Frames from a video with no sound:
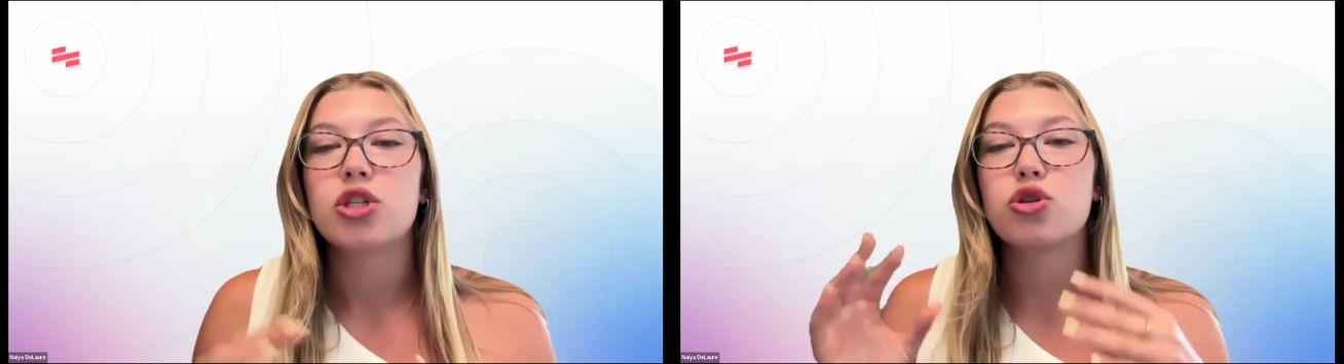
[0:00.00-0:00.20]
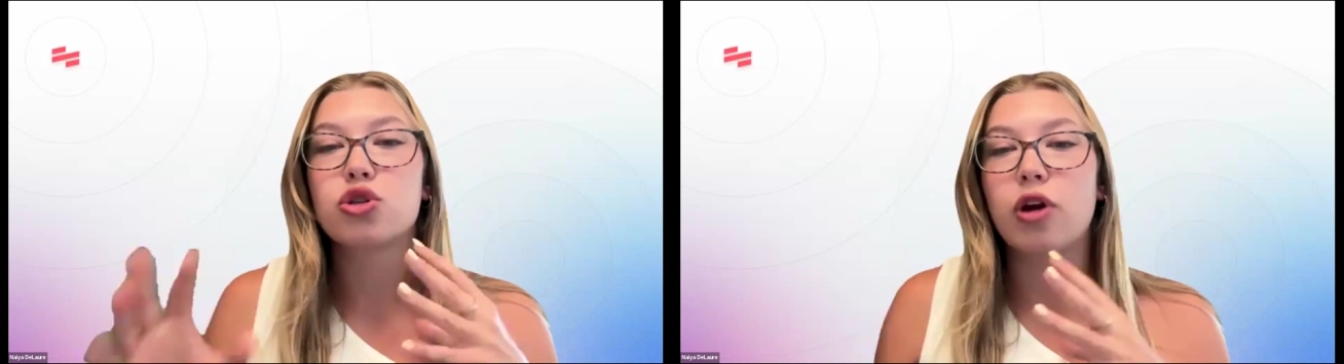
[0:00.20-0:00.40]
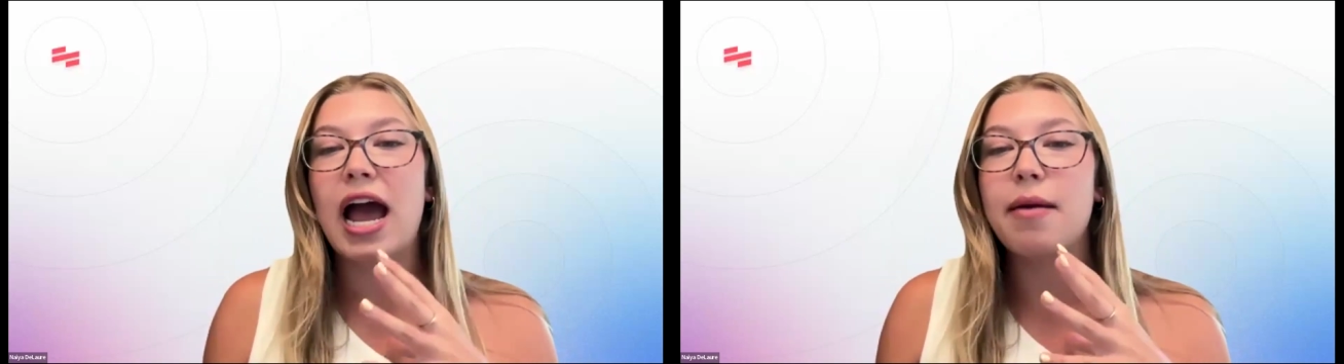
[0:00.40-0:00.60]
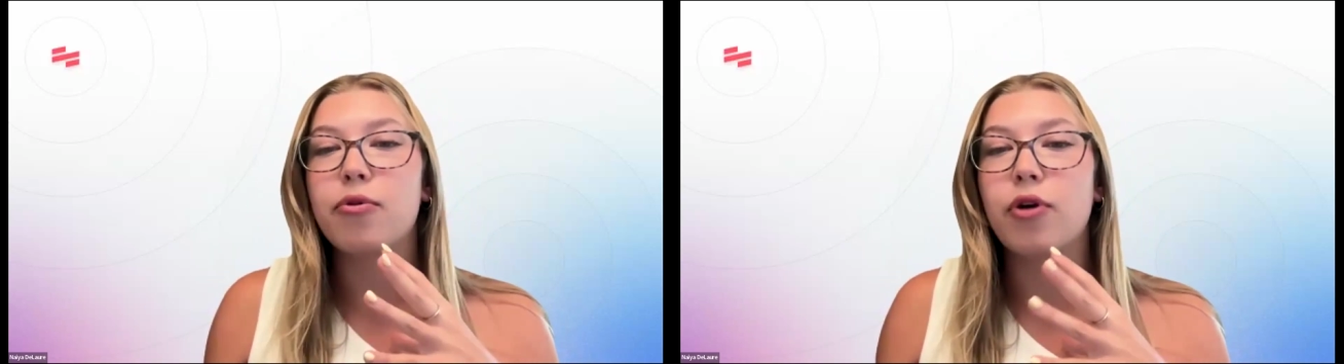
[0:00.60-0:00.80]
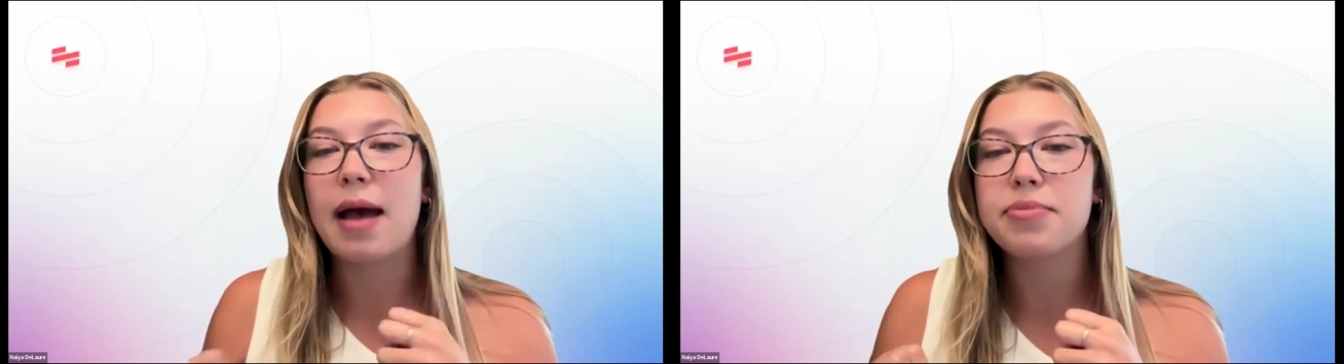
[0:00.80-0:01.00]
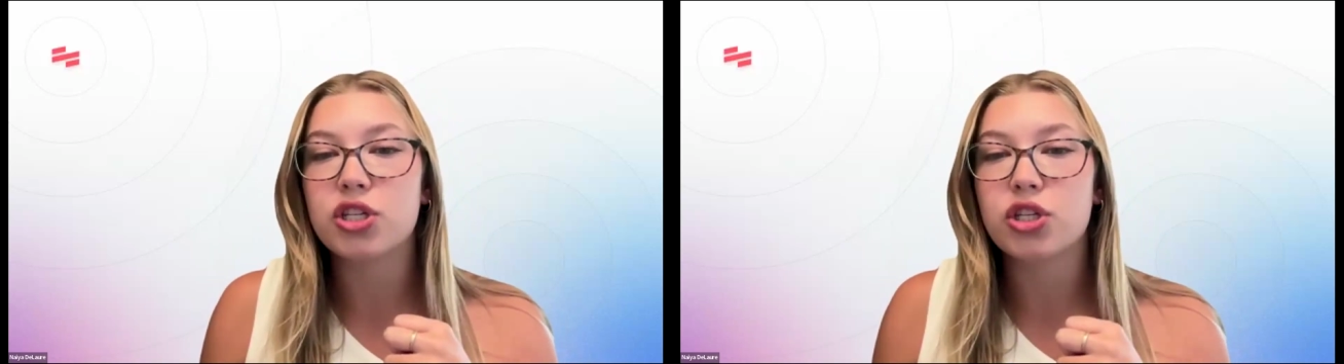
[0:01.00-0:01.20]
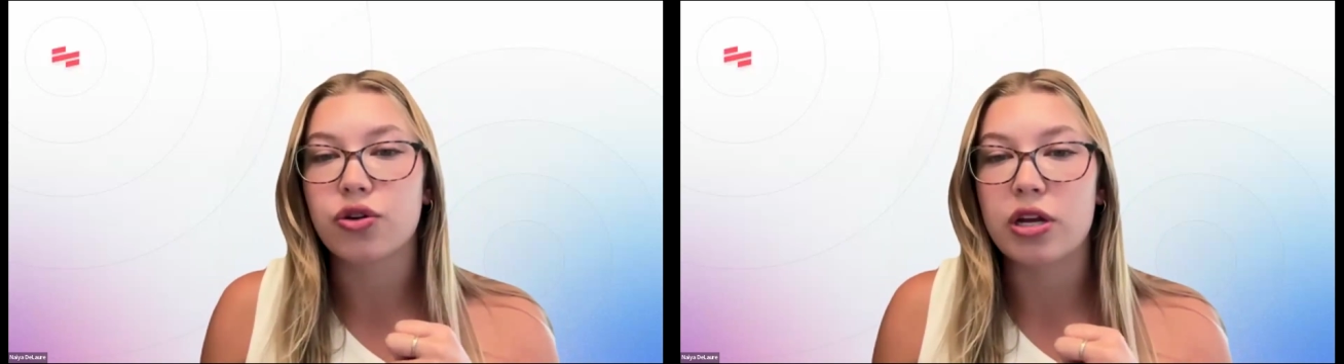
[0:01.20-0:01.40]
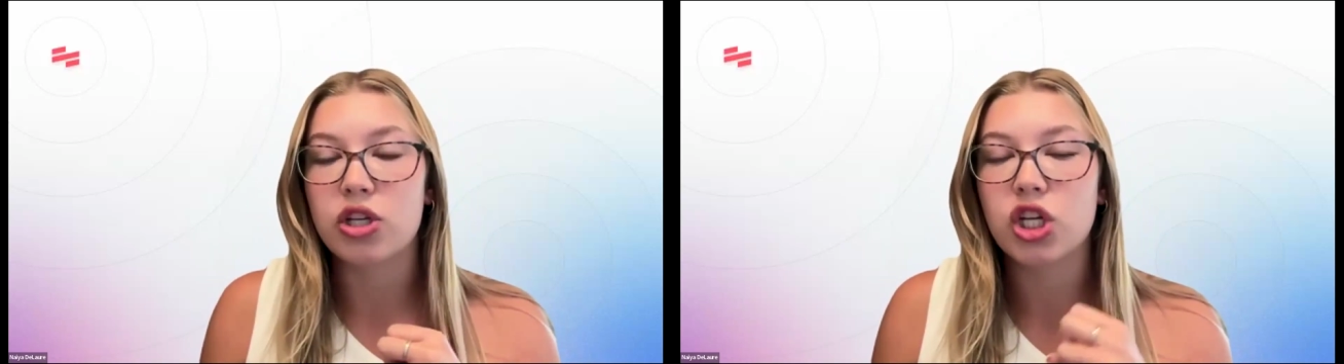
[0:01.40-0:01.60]
So Scribe grabs a
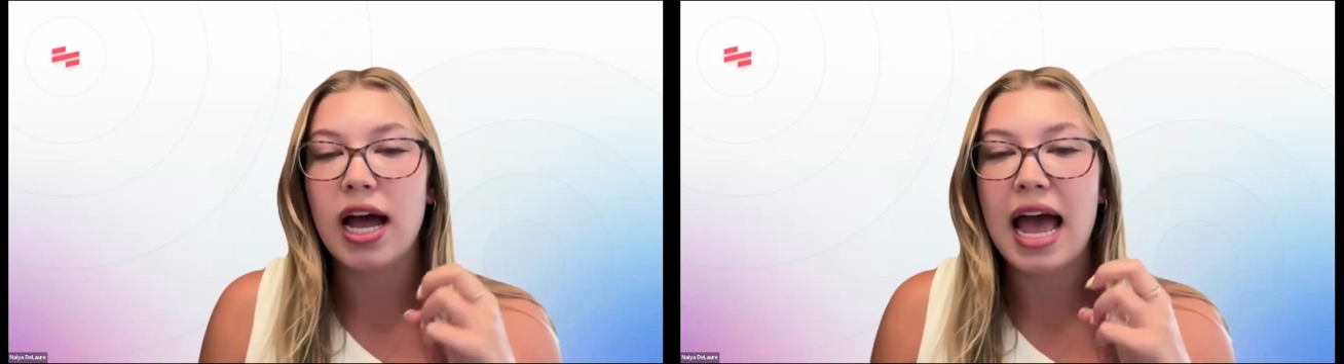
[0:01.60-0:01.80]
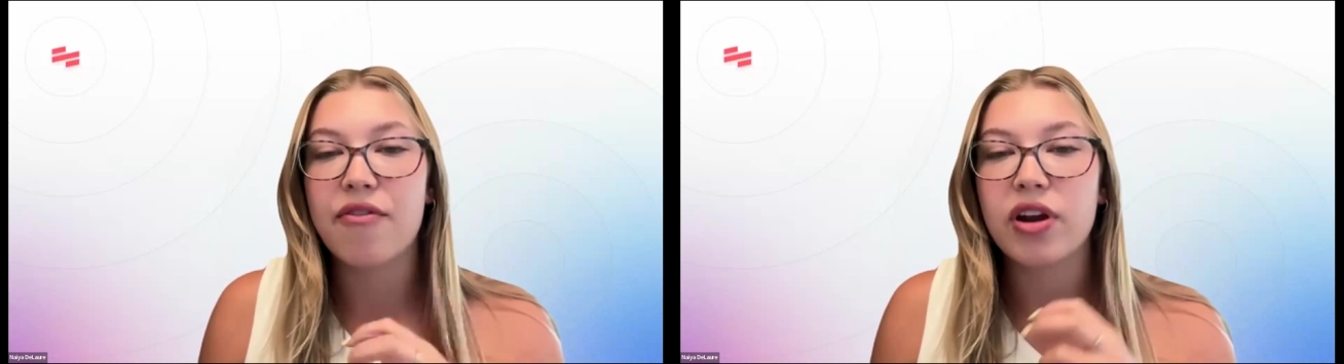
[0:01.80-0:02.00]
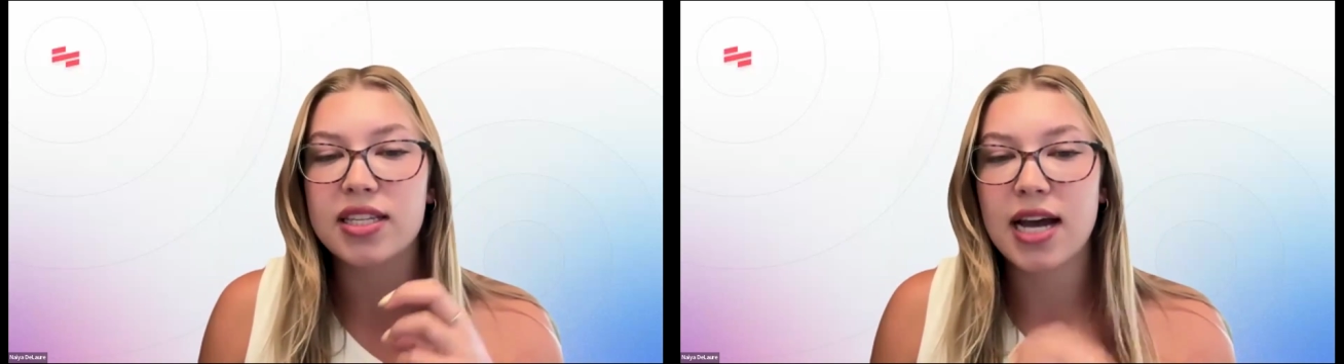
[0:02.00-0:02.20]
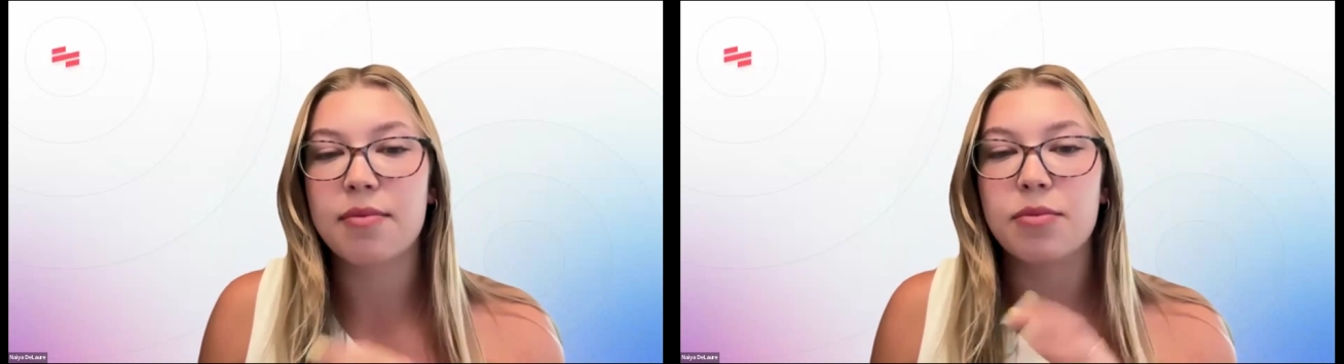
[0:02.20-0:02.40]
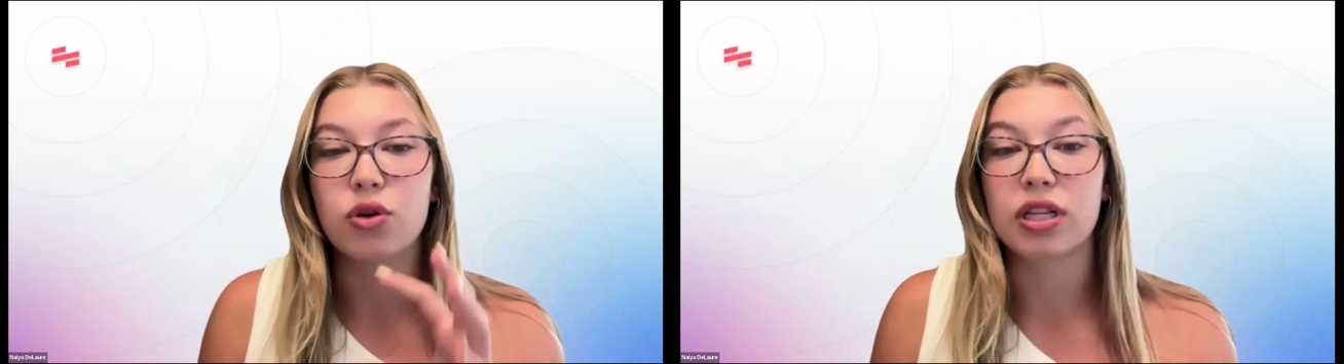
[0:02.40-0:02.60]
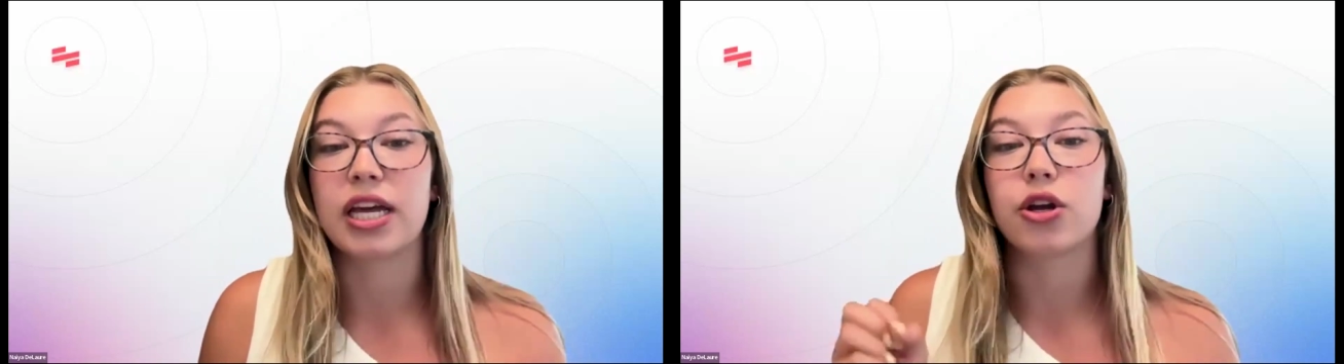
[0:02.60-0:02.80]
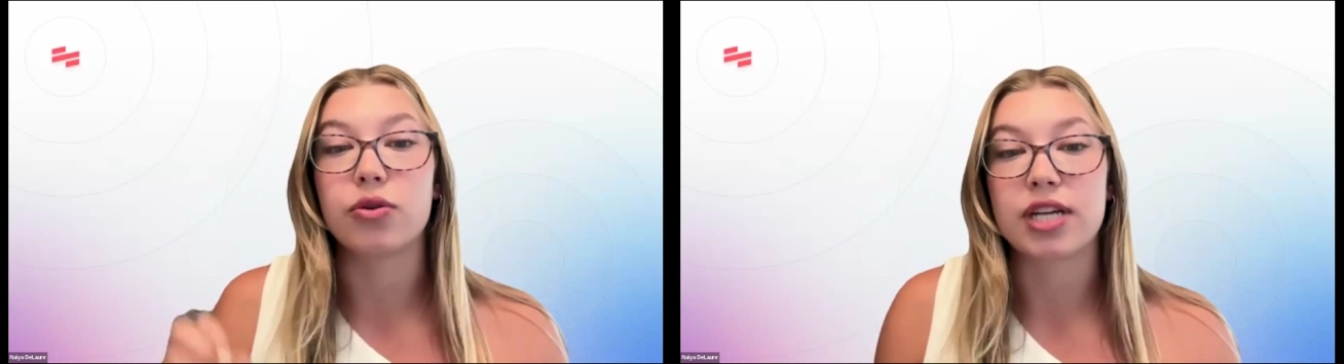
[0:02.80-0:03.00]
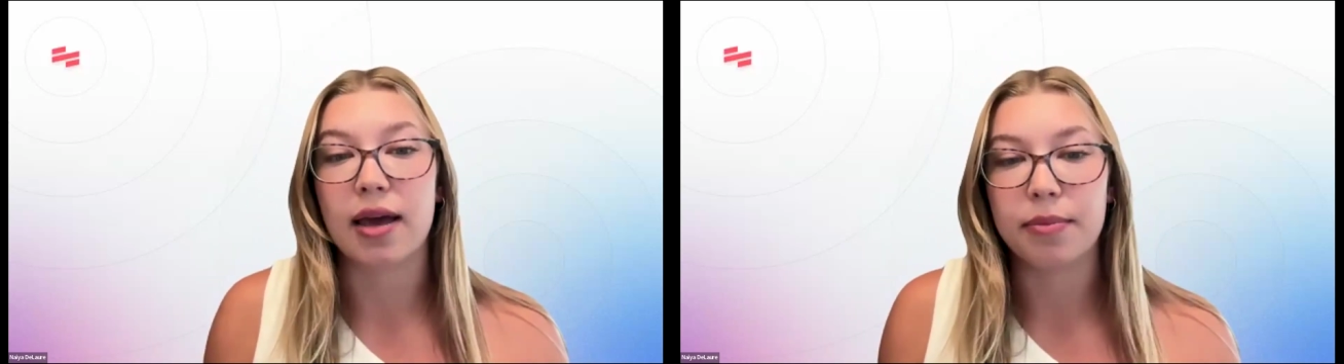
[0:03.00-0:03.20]
screenshot every time you click or
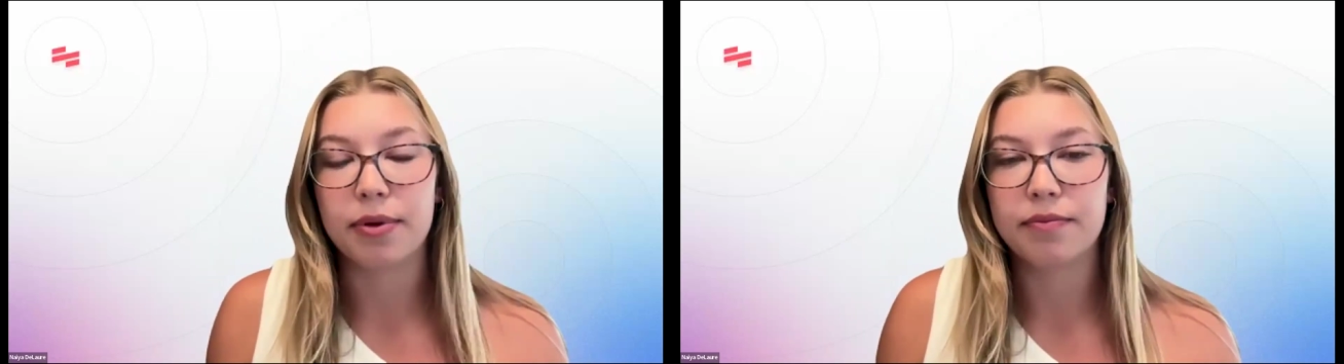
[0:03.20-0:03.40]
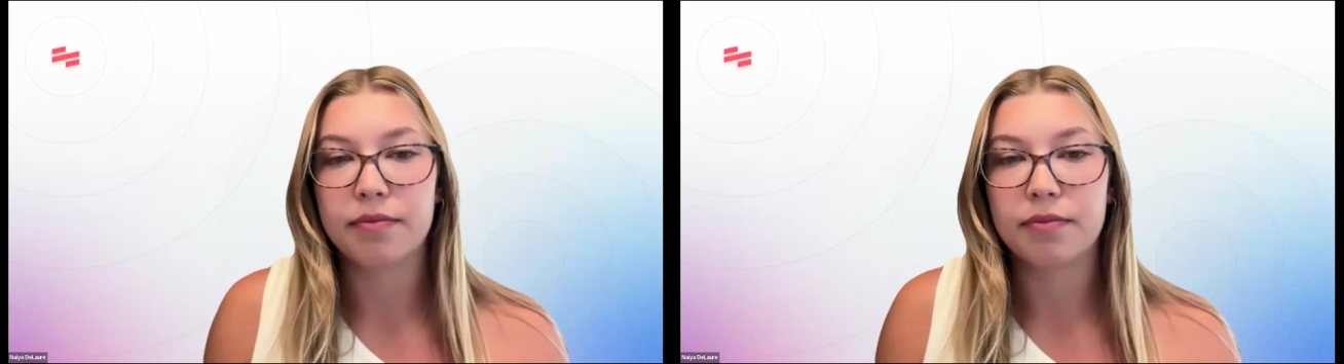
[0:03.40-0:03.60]
you type.